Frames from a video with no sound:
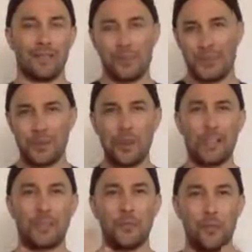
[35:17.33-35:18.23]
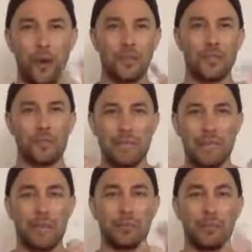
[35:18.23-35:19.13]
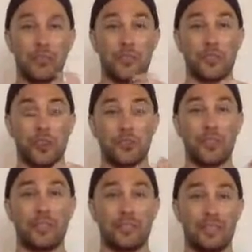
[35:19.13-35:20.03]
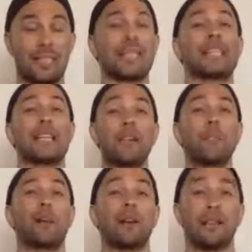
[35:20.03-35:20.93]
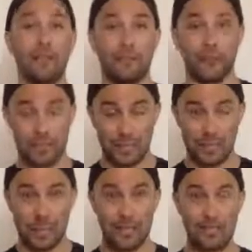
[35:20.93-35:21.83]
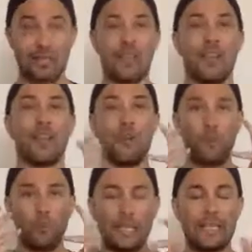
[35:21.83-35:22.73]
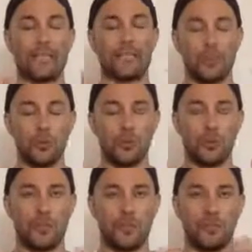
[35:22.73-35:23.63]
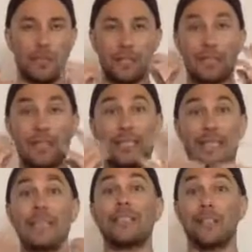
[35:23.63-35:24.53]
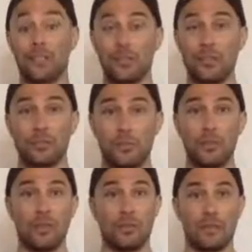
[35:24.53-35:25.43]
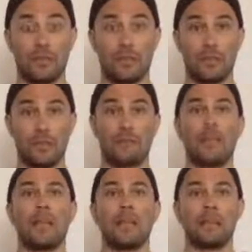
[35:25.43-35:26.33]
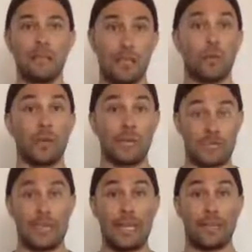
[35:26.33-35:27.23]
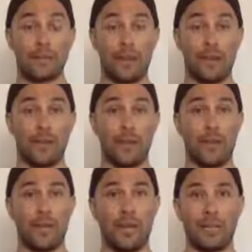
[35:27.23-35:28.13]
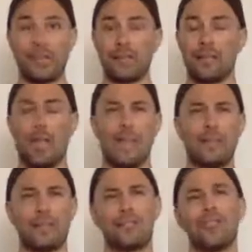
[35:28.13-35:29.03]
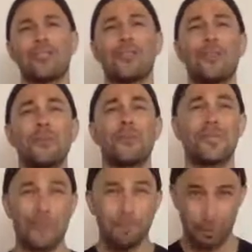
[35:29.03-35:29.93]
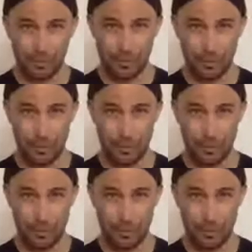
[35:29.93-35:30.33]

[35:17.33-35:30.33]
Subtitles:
Like you want to be able to to set your body up for success. We need to chew our food because it signals through the nervous system, this is what is needed right now. And it's just so simple.